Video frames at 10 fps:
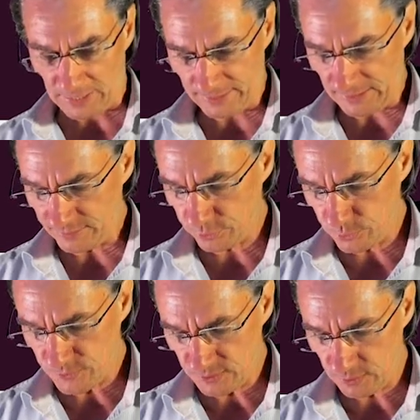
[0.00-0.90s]
I let
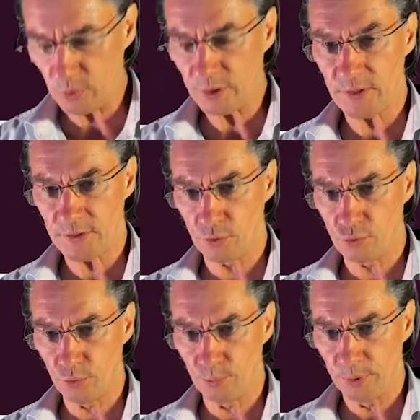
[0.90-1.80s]
you see what is the
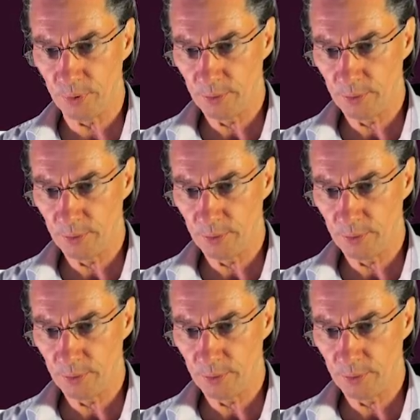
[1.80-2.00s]
group.